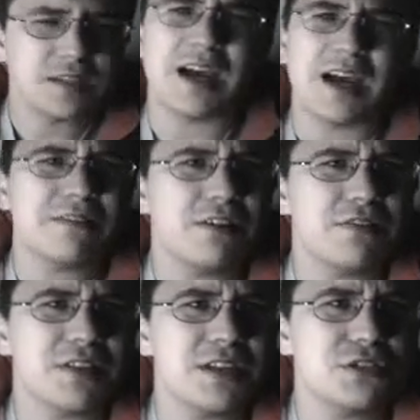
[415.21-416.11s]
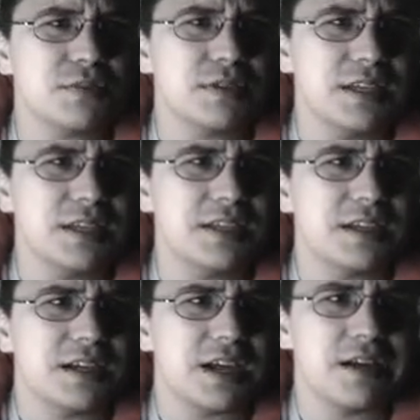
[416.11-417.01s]
I don't know if that's really
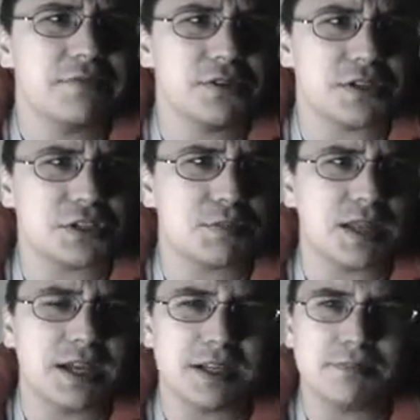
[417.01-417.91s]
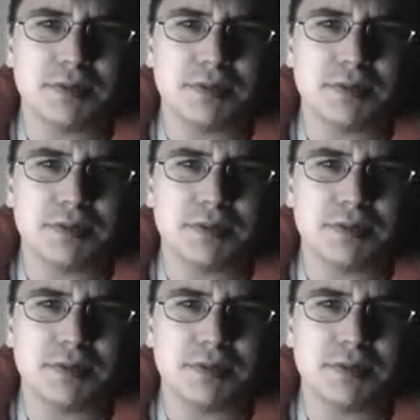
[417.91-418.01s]
ever explained,